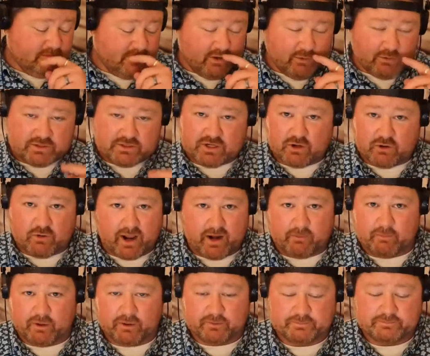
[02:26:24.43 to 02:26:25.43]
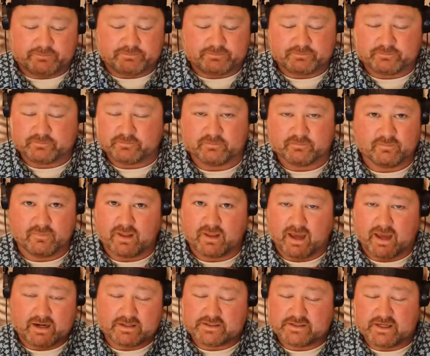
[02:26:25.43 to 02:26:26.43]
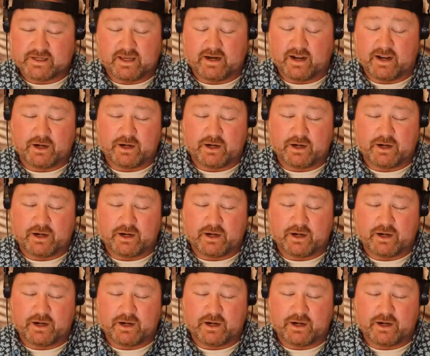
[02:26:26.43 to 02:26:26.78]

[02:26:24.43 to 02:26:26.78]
It was incredible. I didn't see it,